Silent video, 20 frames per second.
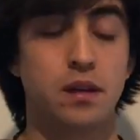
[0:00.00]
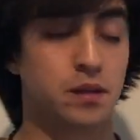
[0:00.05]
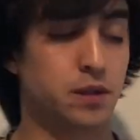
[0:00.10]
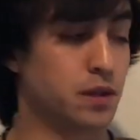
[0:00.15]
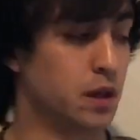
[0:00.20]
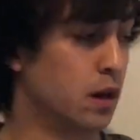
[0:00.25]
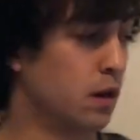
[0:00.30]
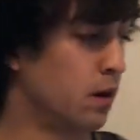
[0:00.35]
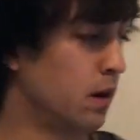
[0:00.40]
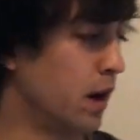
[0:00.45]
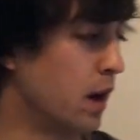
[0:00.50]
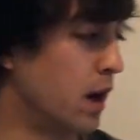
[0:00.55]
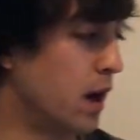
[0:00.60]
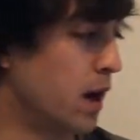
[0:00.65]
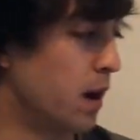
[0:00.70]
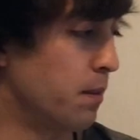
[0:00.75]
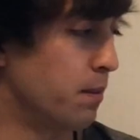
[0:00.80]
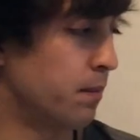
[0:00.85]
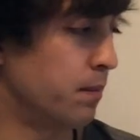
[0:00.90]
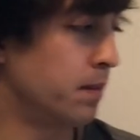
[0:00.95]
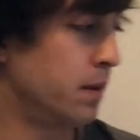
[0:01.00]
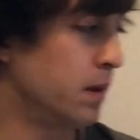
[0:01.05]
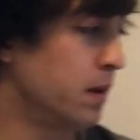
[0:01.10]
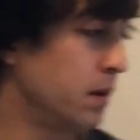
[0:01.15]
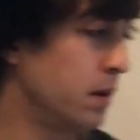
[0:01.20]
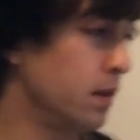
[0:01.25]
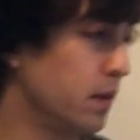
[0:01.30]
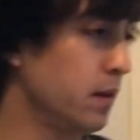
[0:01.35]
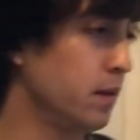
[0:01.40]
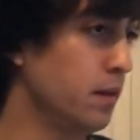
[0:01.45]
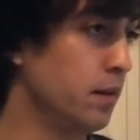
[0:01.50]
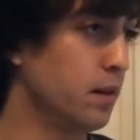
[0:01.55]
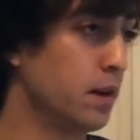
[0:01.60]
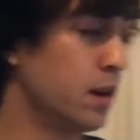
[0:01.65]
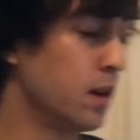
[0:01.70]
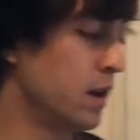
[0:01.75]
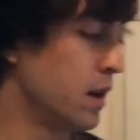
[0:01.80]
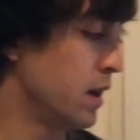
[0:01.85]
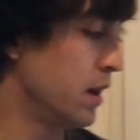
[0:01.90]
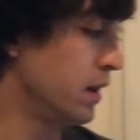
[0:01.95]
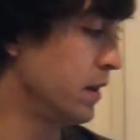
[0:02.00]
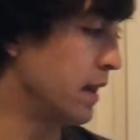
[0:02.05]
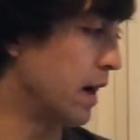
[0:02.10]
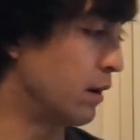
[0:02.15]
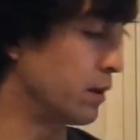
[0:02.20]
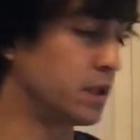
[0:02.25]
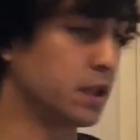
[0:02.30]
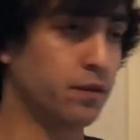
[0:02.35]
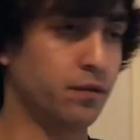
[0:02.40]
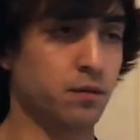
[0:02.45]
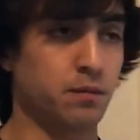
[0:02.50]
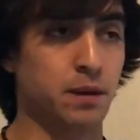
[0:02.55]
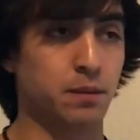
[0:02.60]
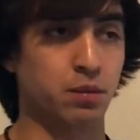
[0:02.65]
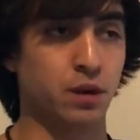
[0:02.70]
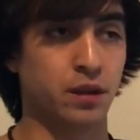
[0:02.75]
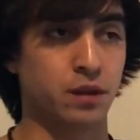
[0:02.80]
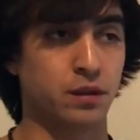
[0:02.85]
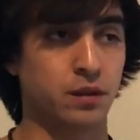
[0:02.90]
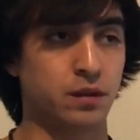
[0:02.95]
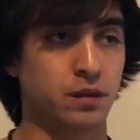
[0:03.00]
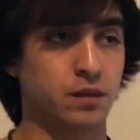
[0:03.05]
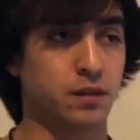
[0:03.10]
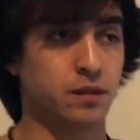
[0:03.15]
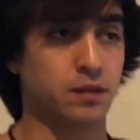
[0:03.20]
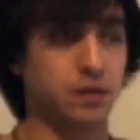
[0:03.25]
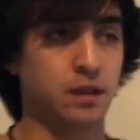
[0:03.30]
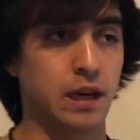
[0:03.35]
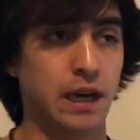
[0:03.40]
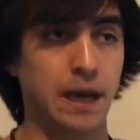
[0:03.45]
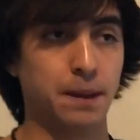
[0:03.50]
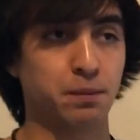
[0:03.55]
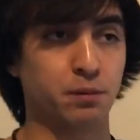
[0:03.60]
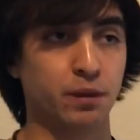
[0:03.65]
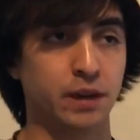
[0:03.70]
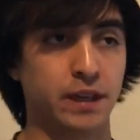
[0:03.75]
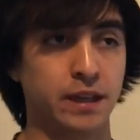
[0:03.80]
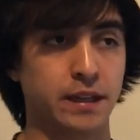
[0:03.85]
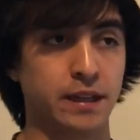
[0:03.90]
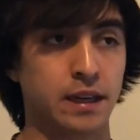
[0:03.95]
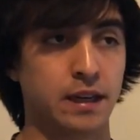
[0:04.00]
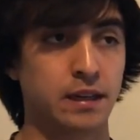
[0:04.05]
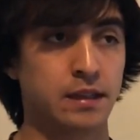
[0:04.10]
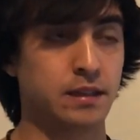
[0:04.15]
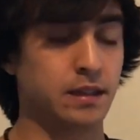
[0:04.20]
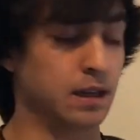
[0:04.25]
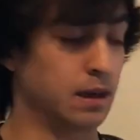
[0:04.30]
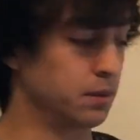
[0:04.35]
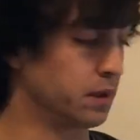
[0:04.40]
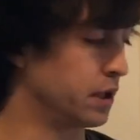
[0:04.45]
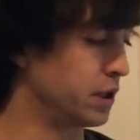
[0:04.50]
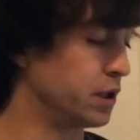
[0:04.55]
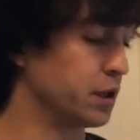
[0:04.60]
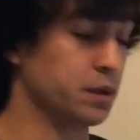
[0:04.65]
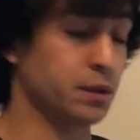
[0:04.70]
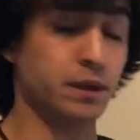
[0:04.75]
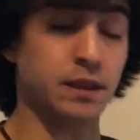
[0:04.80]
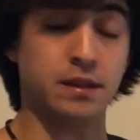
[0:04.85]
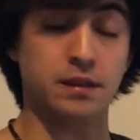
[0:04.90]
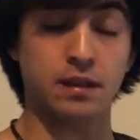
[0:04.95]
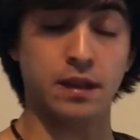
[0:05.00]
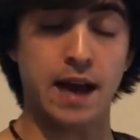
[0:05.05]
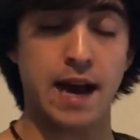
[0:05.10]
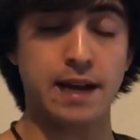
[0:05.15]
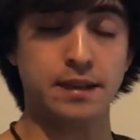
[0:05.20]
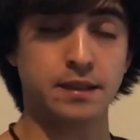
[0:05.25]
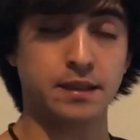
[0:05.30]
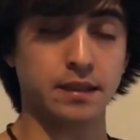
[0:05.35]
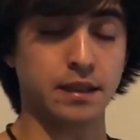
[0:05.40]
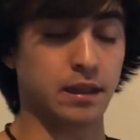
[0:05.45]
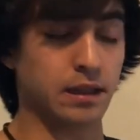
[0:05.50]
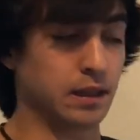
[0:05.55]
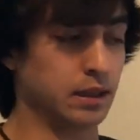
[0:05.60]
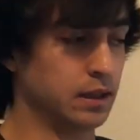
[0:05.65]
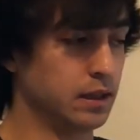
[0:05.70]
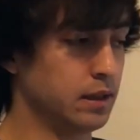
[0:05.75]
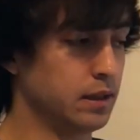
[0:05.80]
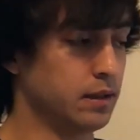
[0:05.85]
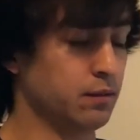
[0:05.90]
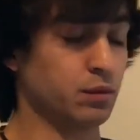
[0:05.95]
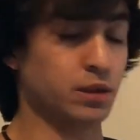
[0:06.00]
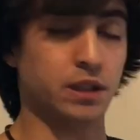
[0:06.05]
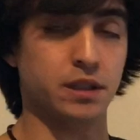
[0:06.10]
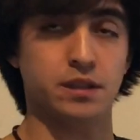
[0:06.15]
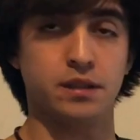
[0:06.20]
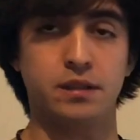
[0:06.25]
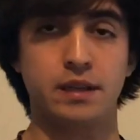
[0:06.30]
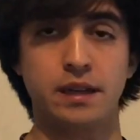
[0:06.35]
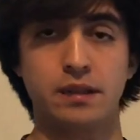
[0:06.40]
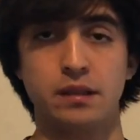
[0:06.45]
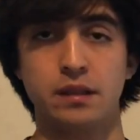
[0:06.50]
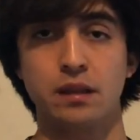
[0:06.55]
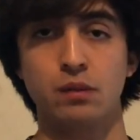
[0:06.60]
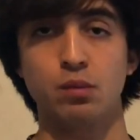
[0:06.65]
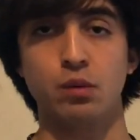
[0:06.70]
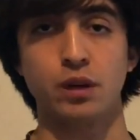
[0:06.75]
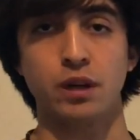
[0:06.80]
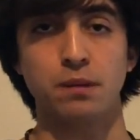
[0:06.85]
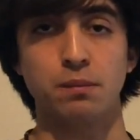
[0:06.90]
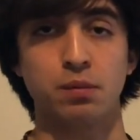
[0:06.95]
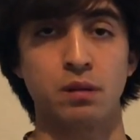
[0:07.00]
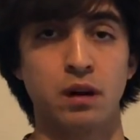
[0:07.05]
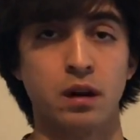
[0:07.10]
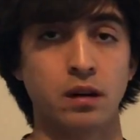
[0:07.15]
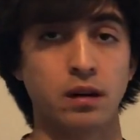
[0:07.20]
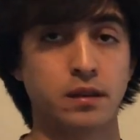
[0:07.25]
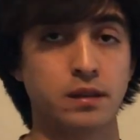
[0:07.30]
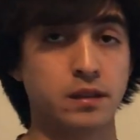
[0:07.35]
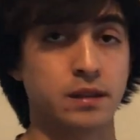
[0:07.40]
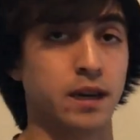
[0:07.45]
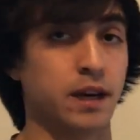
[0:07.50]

So that was it for my brother's upgraded guns, and I'm going to show you his last gun, which is technically a work in progress.